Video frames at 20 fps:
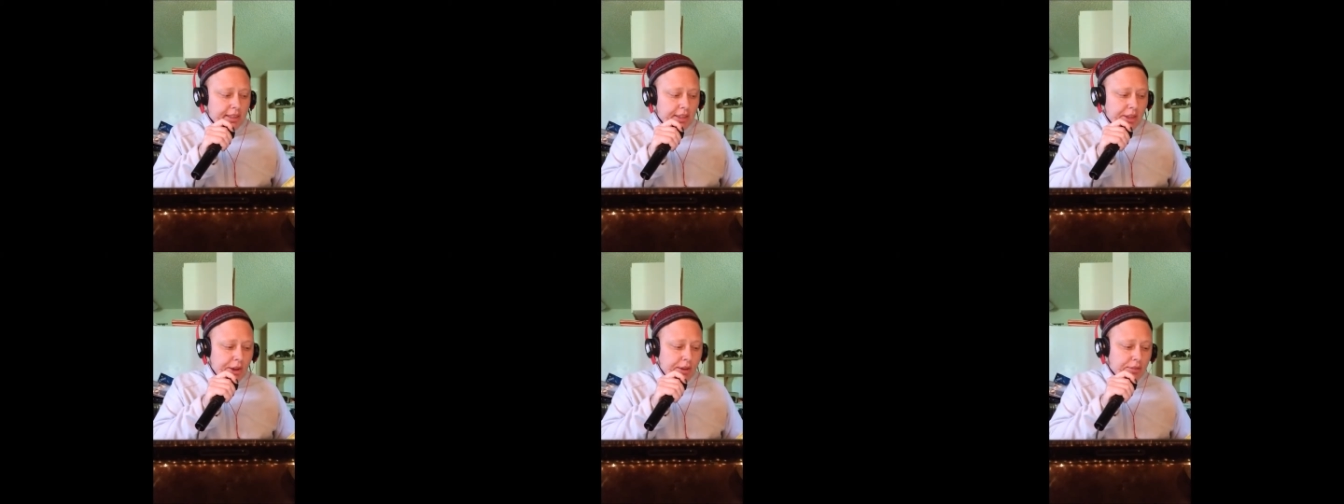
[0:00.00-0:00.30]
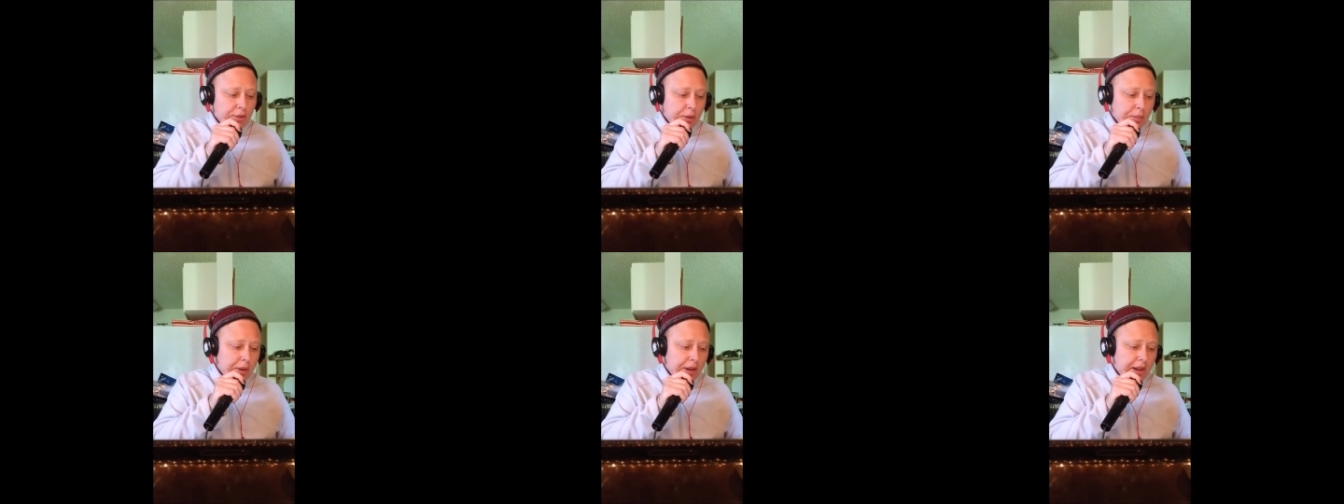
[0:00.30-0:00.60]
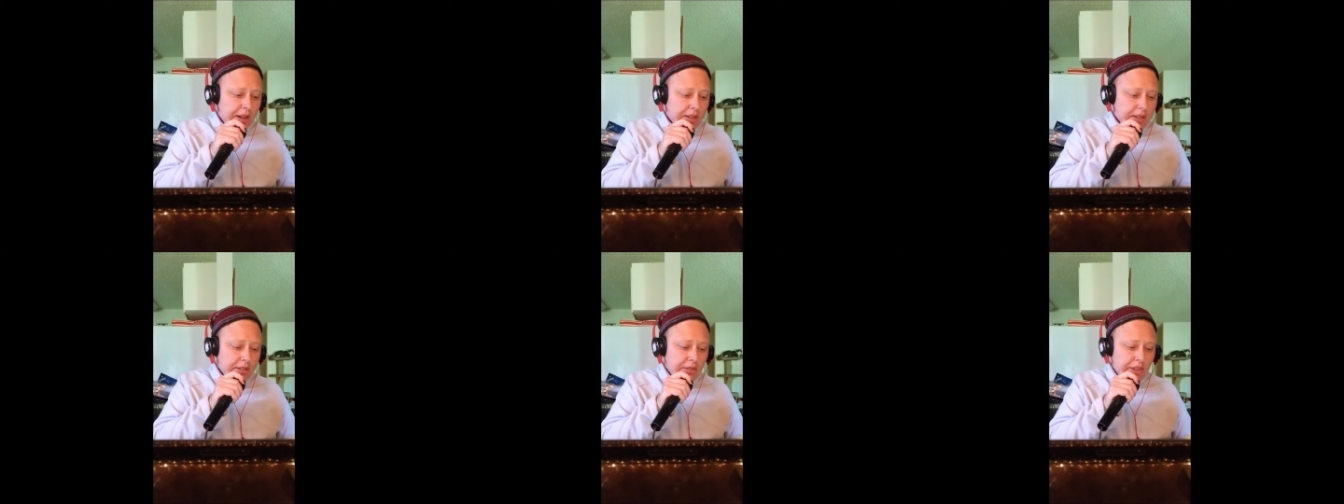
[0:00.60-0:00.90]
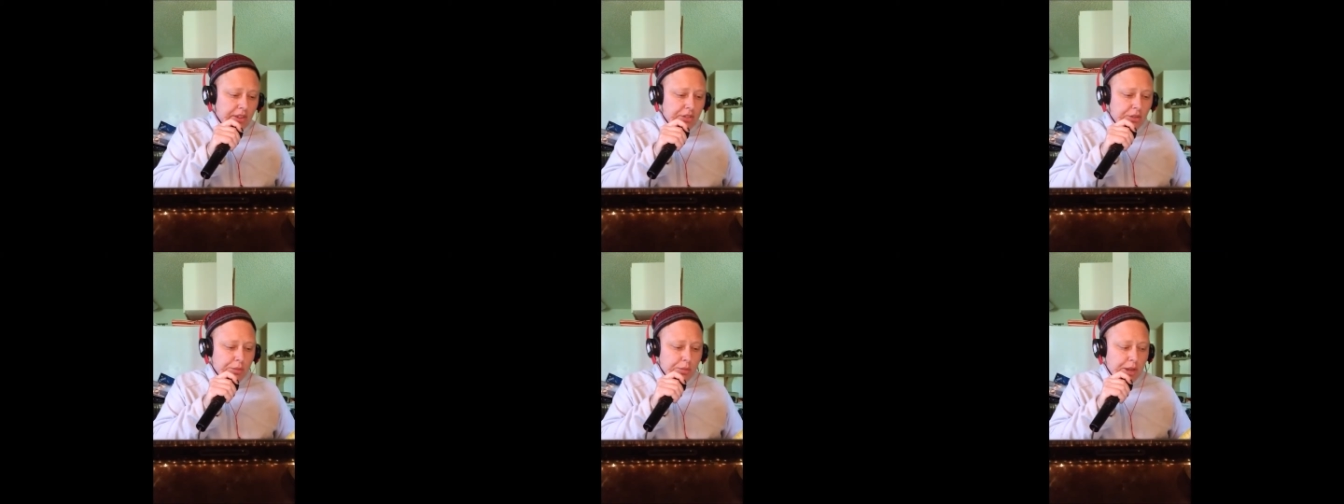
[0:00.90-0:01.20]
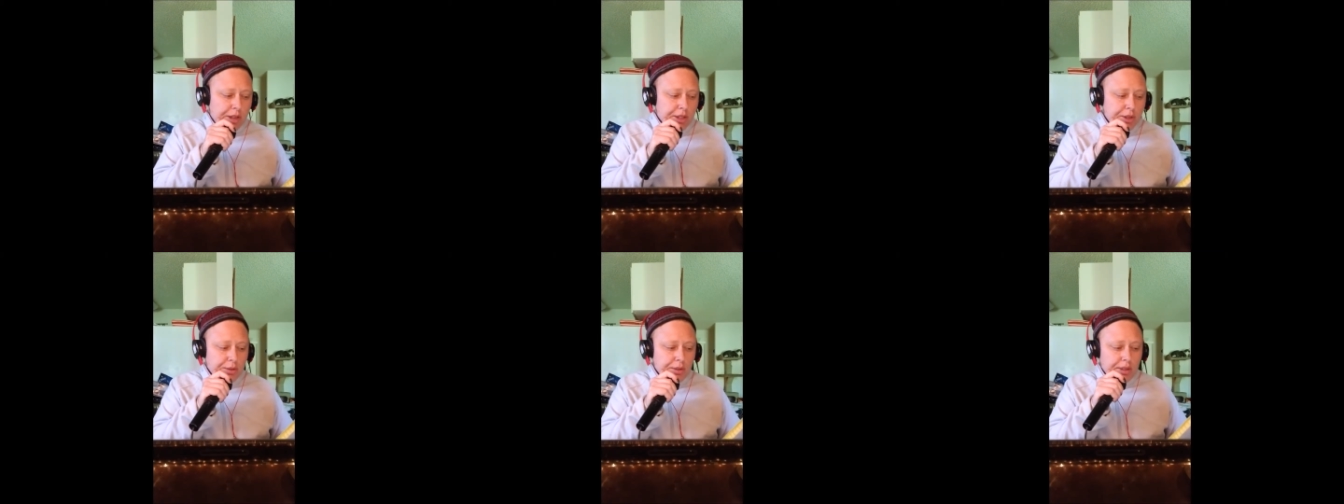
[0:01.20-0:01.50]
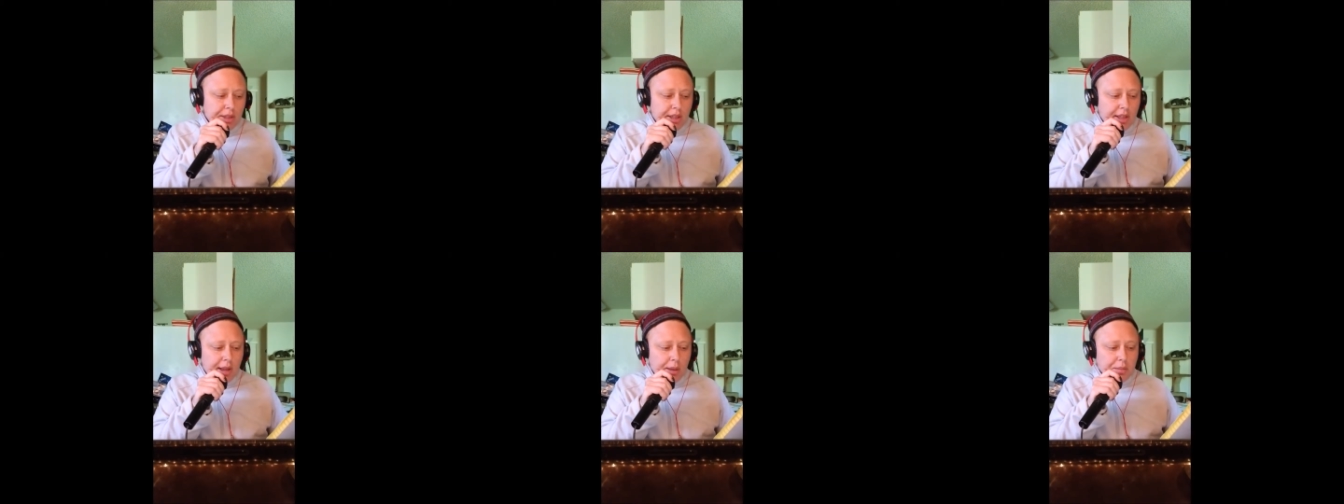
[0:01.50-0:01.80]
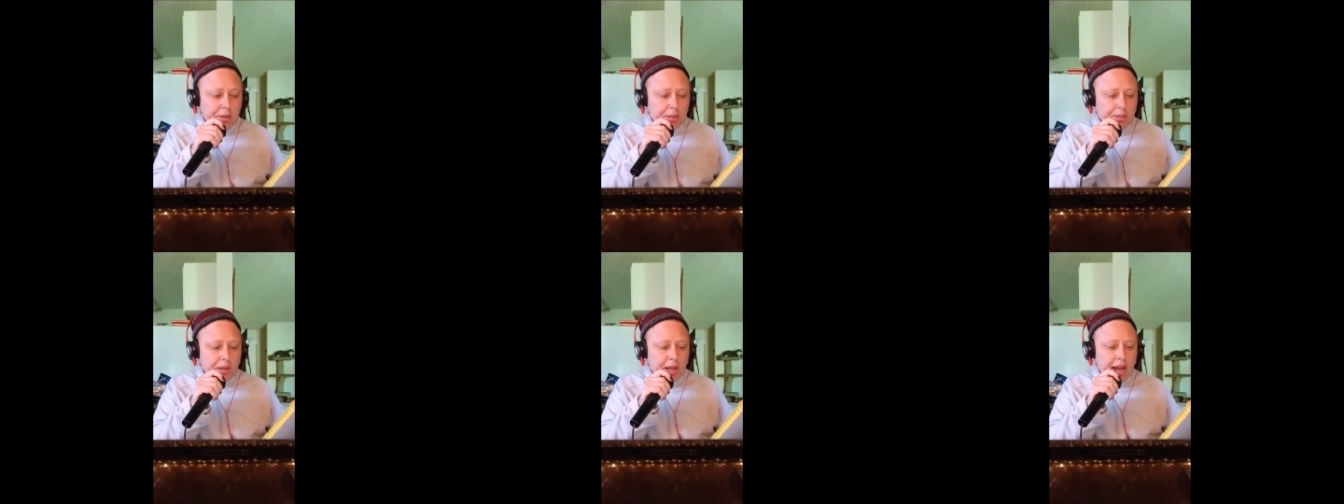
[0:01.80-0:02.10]
The overabundance of information really
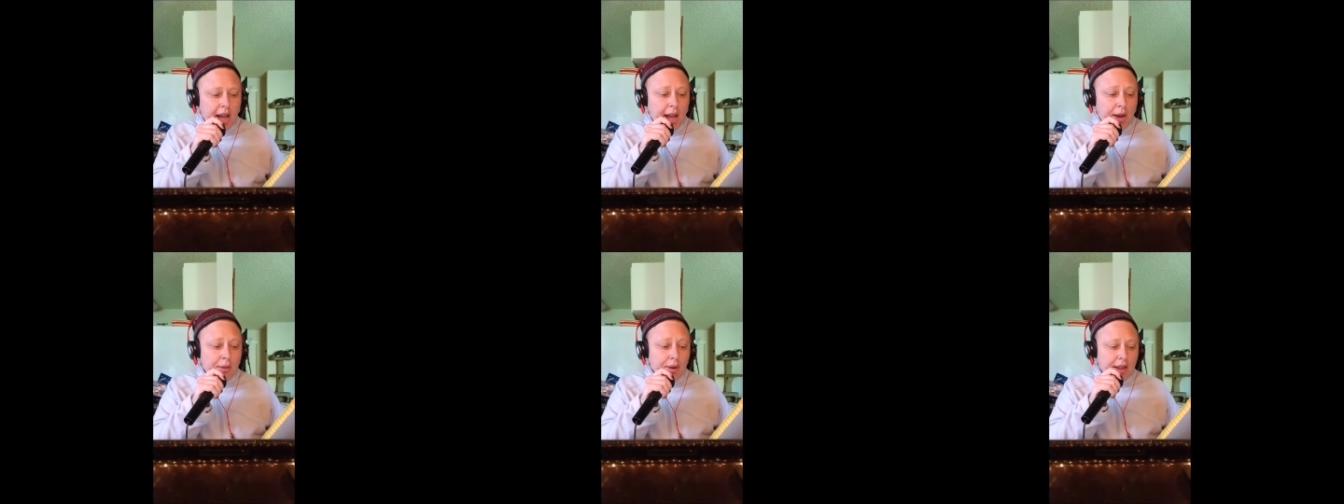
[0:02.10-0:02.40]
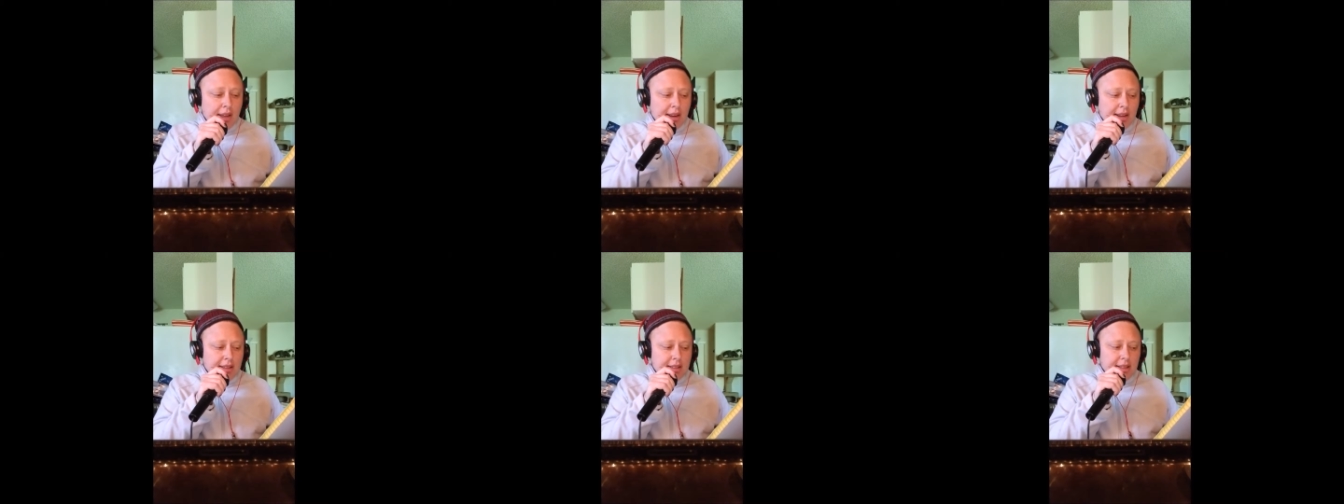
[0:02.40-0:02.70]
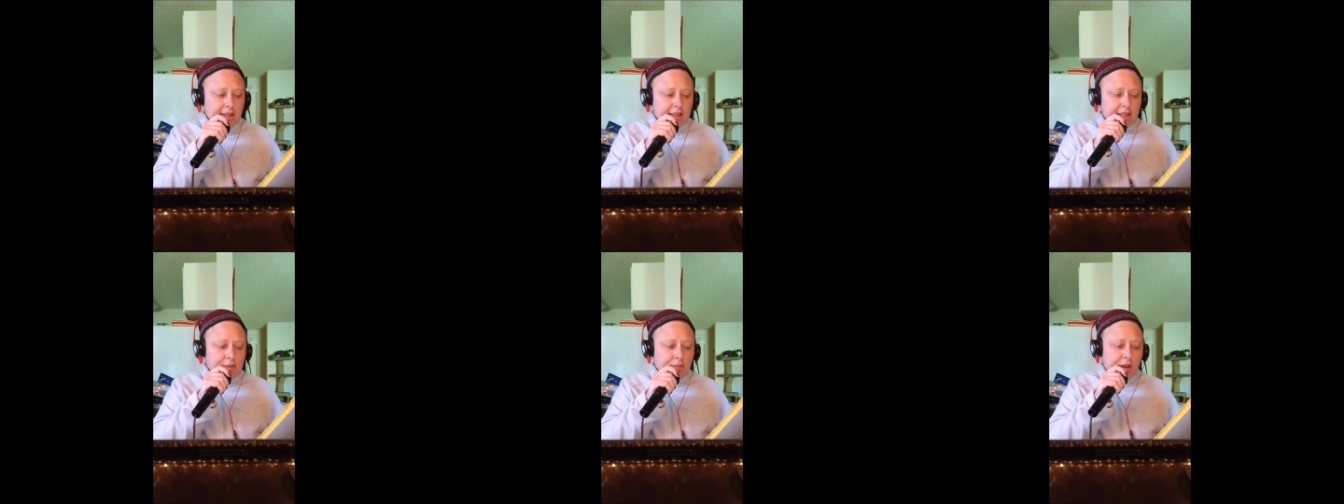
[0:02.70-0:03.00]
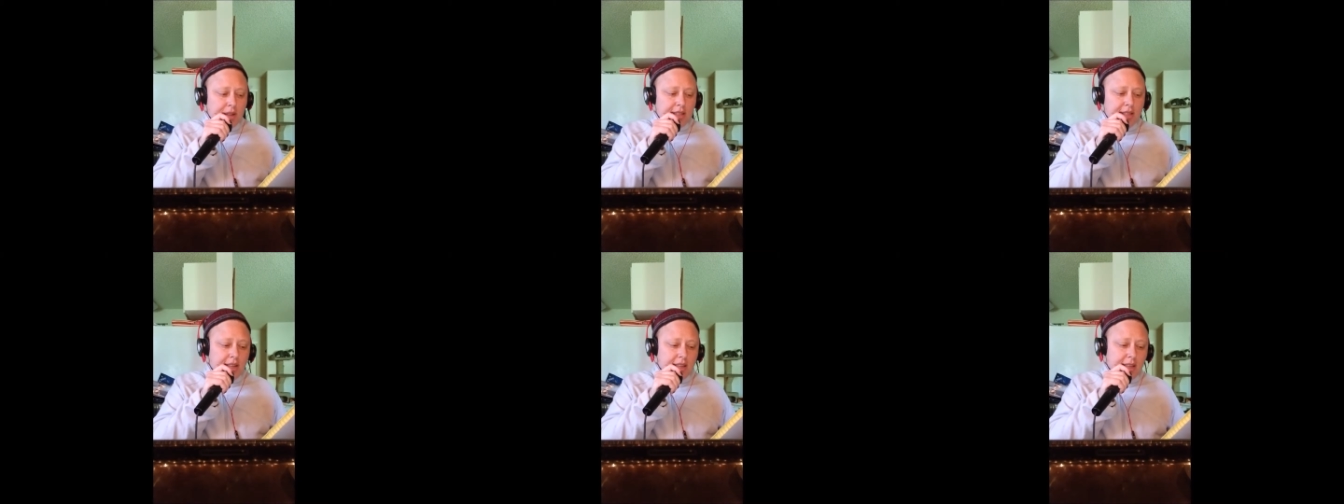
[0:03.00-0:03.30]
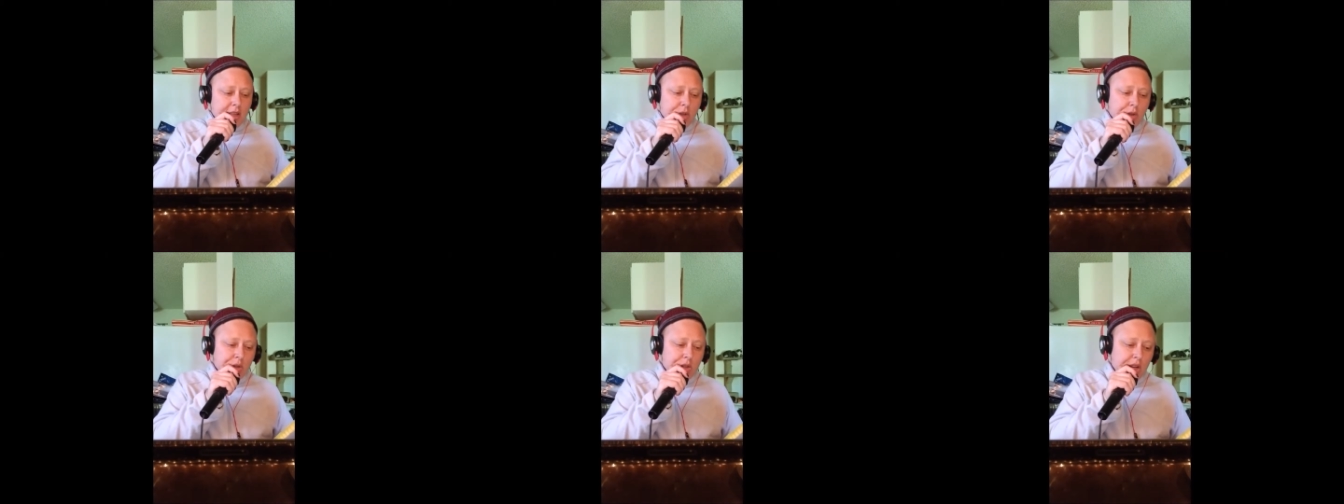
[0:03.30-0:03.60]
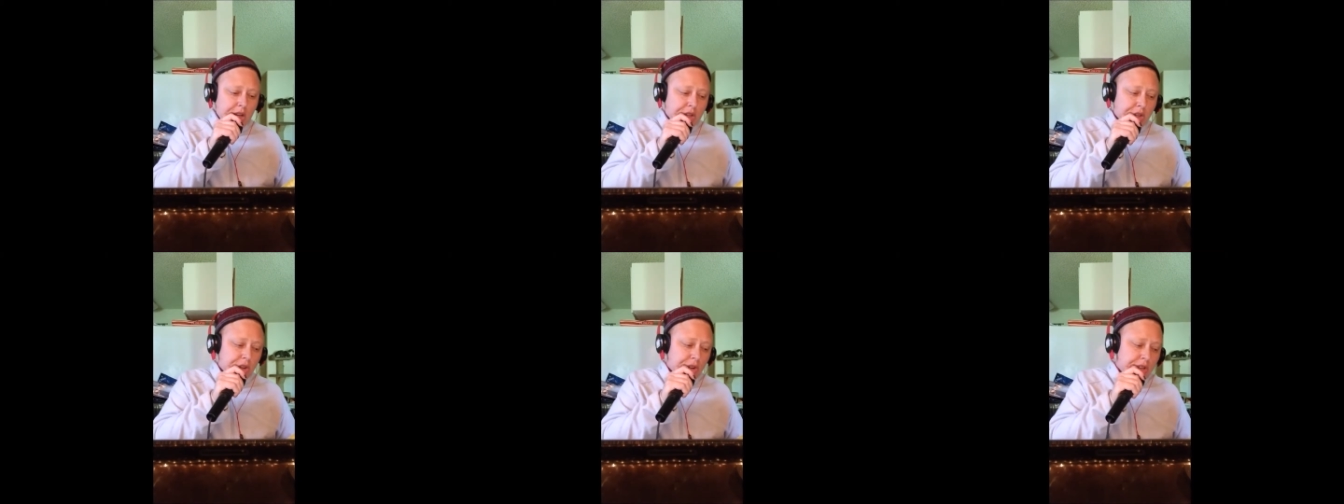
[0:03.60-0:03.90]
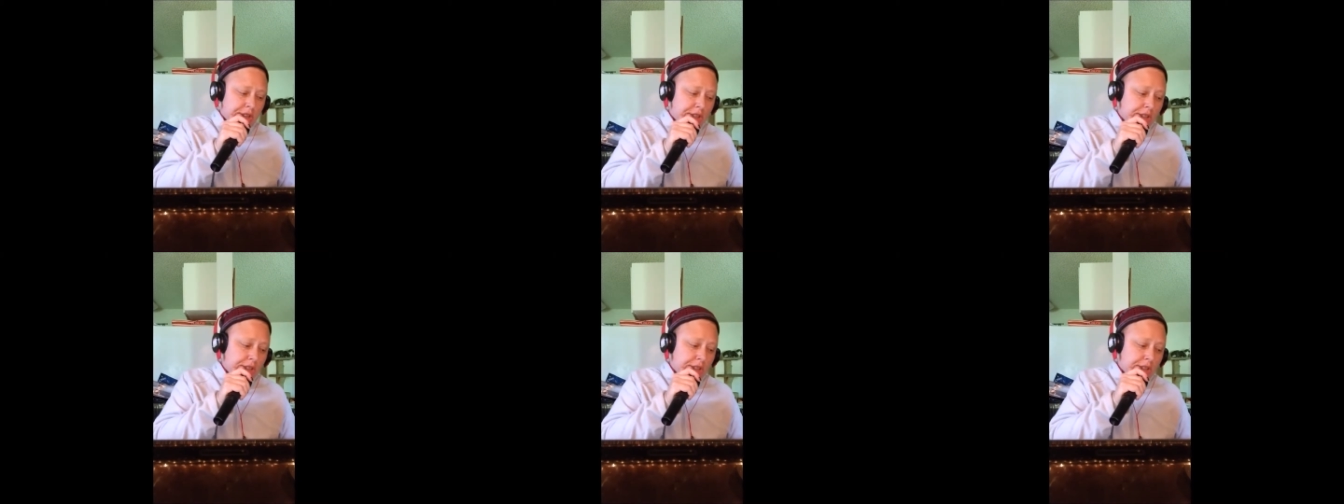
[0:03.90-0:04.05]
gums up the highway and it sticks to my daily trajectory.